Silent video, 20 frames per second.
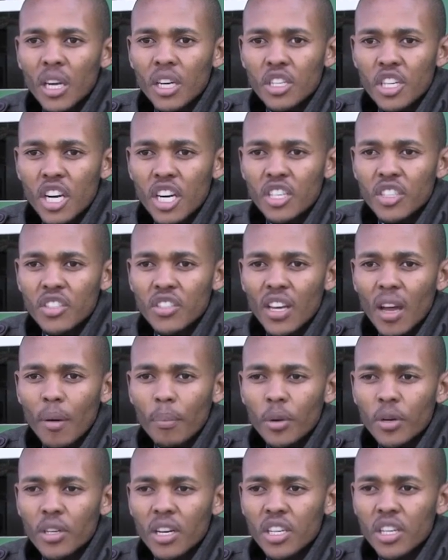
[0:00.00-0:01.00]
they changed
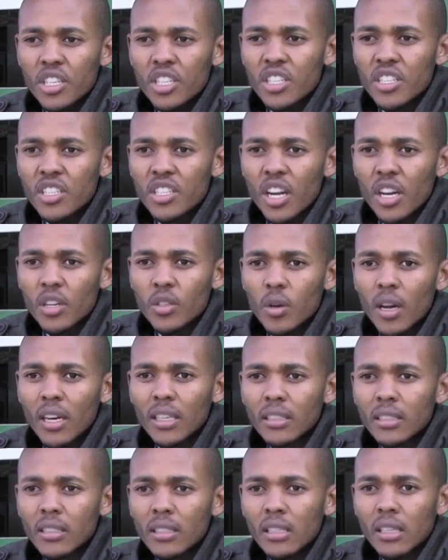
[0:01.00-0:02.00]
their production
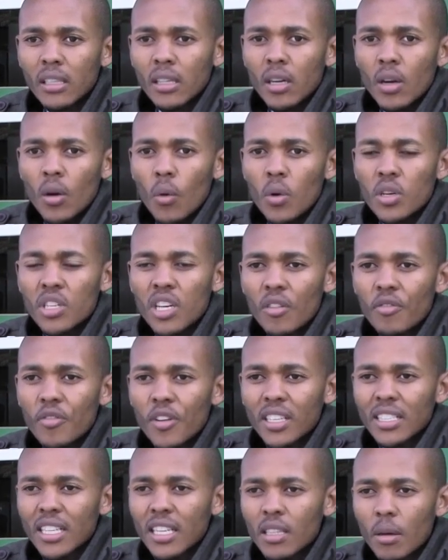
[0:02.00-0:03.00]
schedule, which
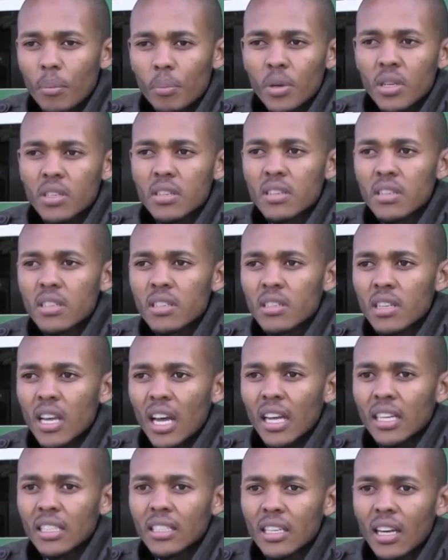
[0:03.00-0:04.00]
affected the business,
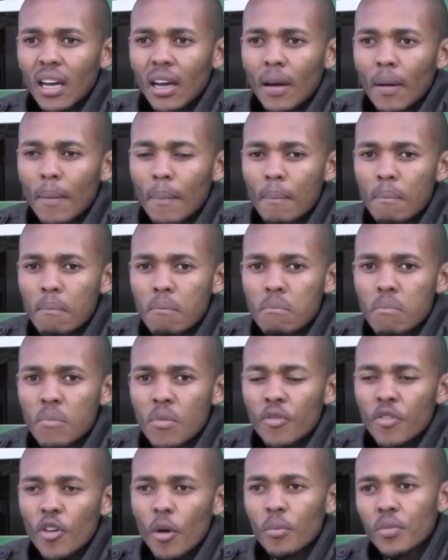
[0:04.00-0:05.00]
and um,
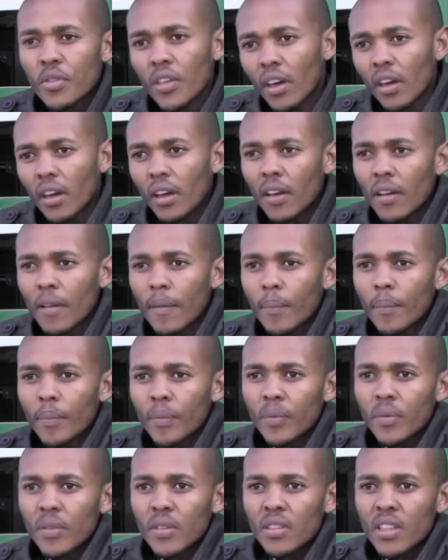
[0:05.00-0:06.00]
from there,
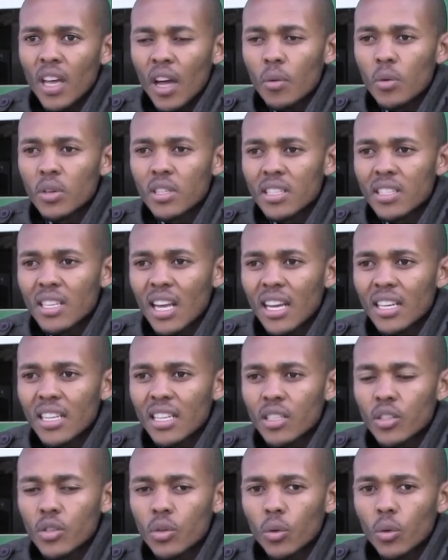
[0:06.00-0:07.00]
then we
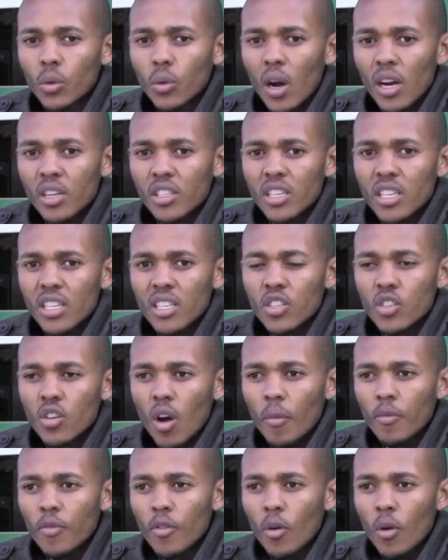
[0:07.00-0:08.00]
decided to actually
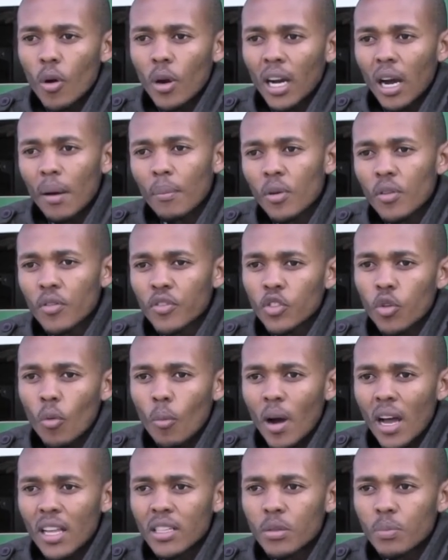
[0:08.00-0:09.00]
stop for a couple of two
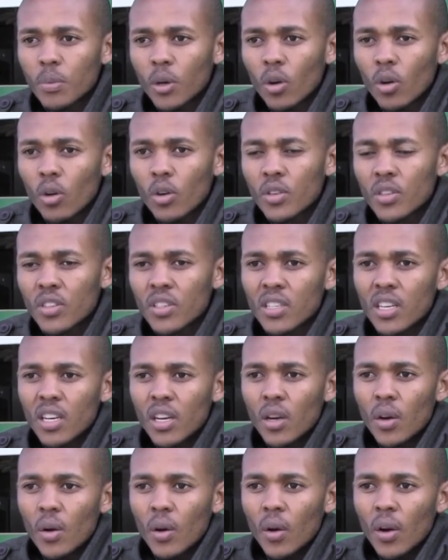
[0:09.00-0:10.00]
months because
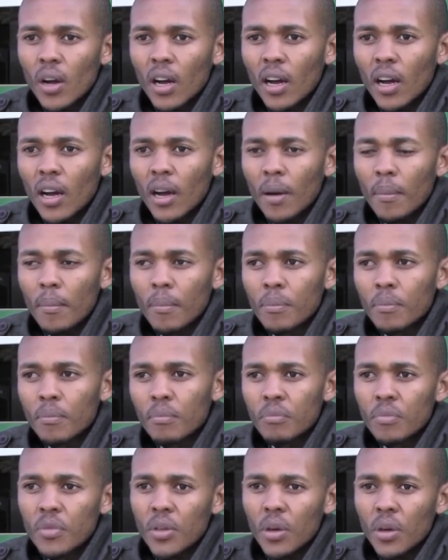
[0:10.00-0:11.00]

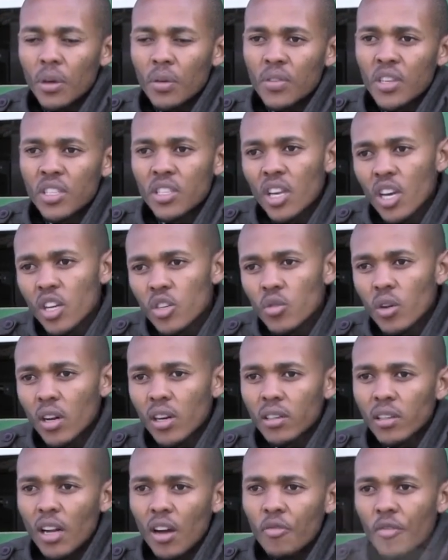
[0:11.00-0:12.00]
um, the, the
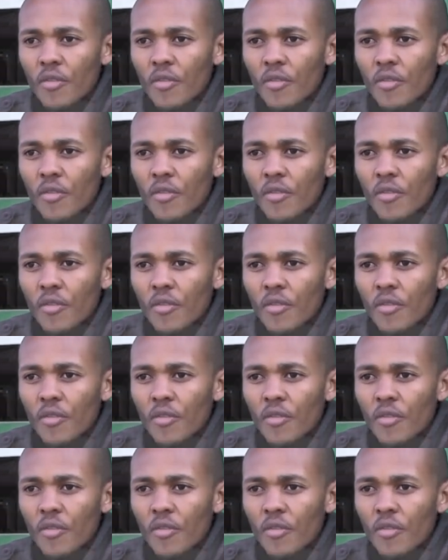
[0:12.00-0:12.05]
schedule